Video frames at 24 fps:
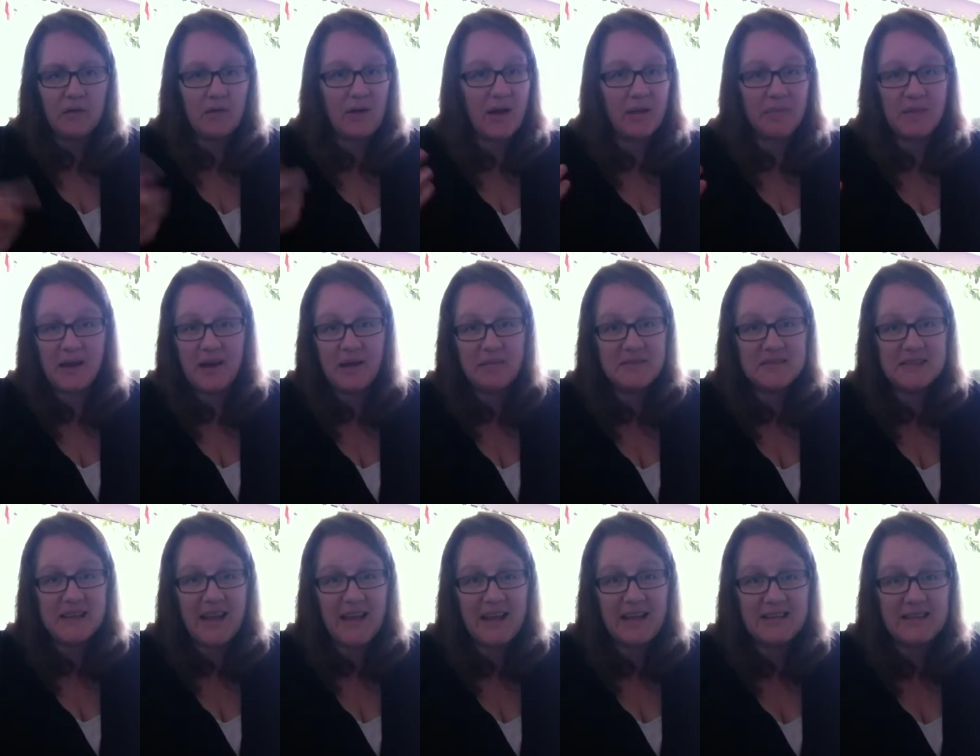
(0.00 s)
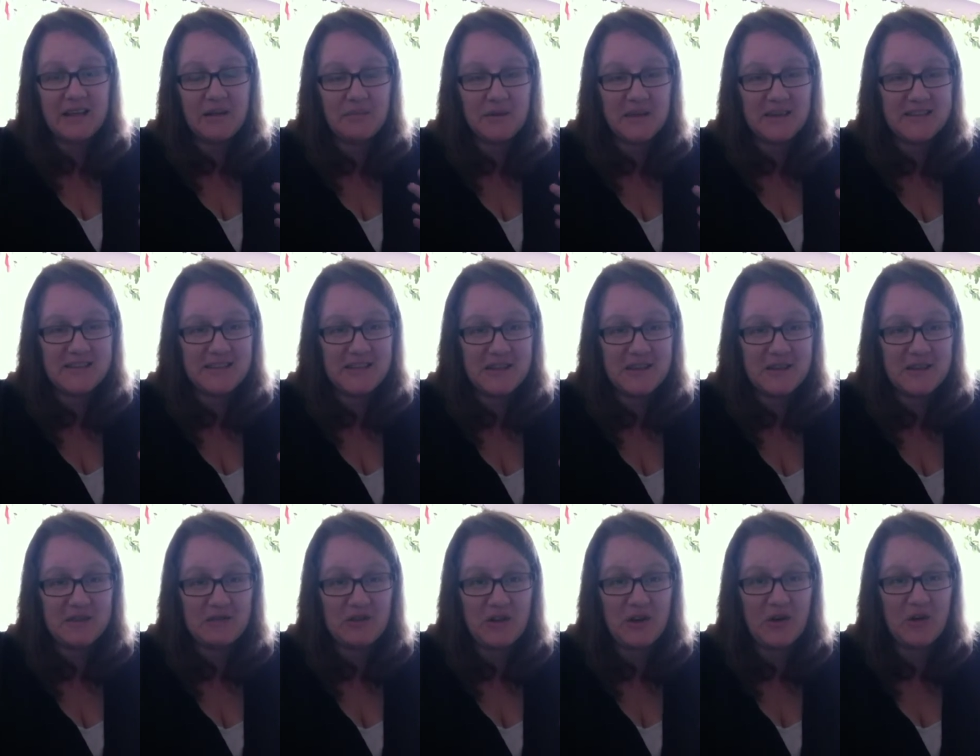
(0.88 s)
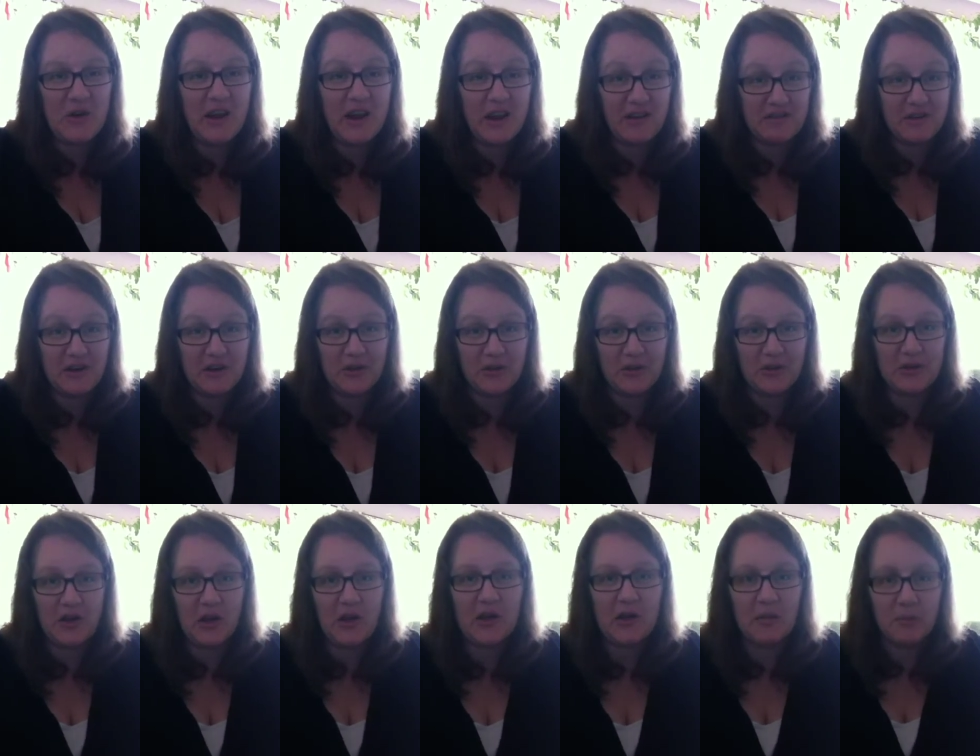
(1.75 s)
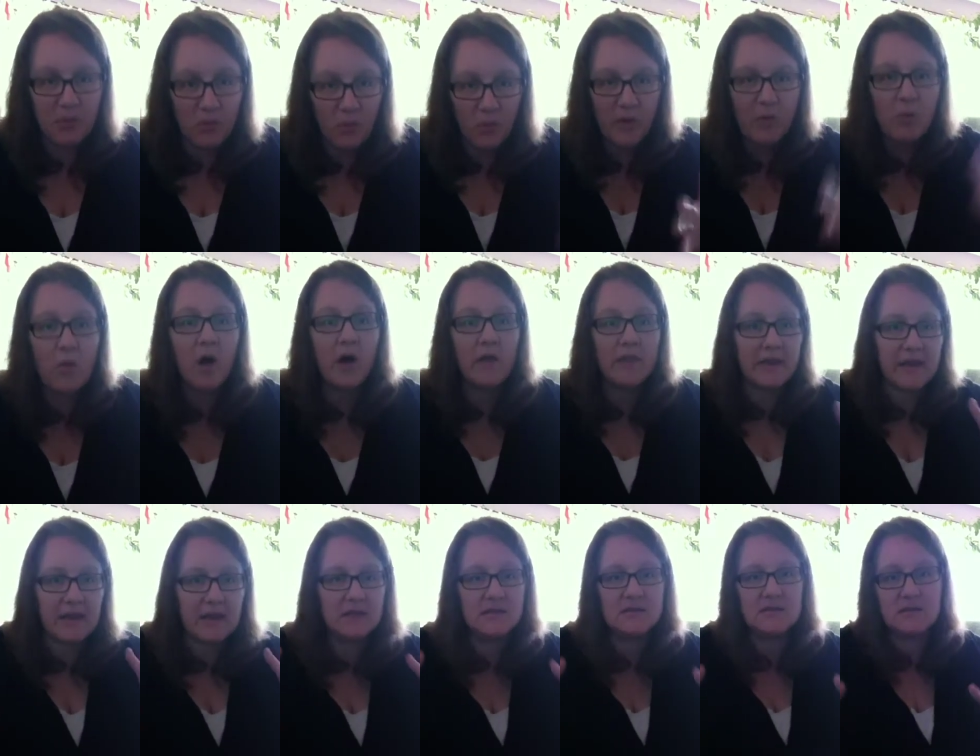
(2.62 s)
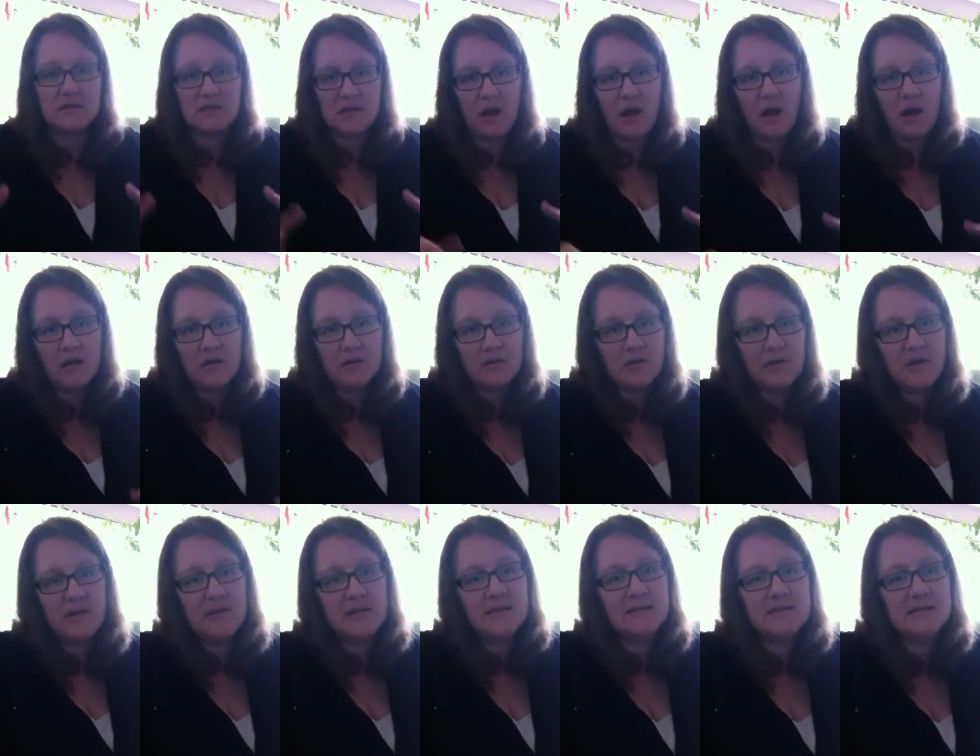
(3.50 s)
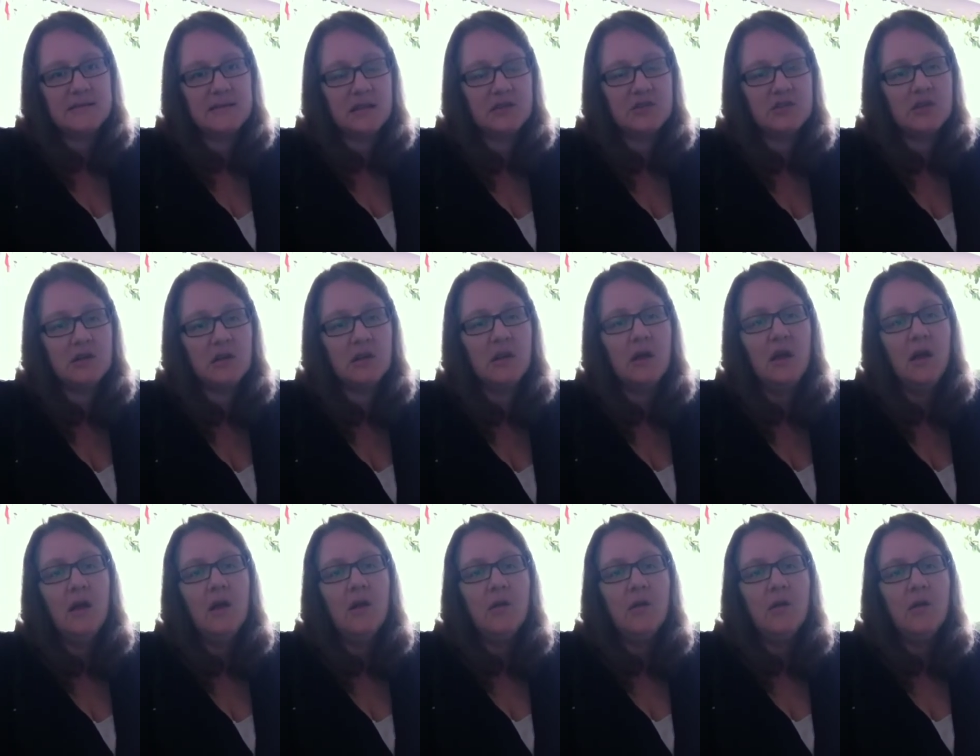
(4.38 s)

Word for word: I mean, I'm 18 minutes into this video and I've done all the talking, but we want the kids to talk during this session.